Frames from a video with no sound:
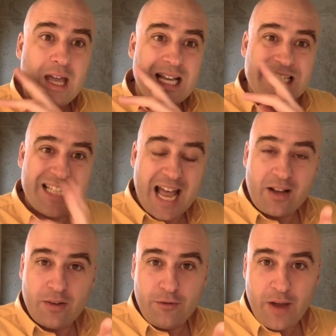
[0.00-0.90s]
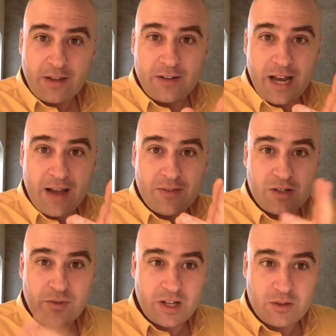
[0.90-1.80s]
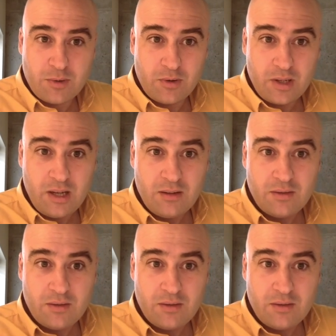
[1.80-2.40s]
exactly the fact that I have this flexibility,